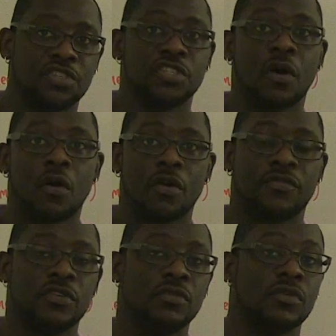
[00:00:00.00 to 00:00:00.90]
It's hard
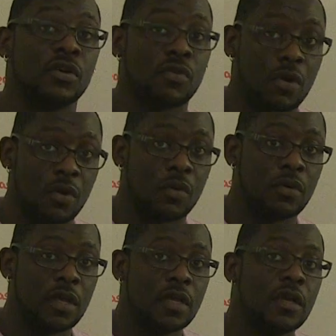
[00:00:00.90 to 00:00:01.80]
for you to
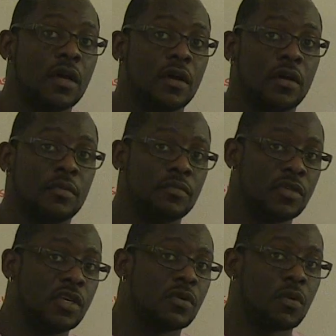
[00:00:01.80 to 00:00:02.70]
grow
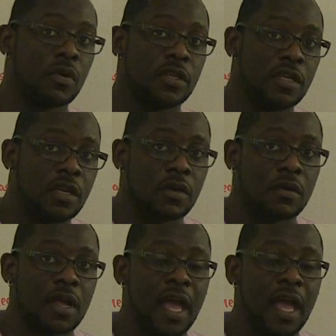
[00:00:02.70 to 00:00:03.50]
year on year.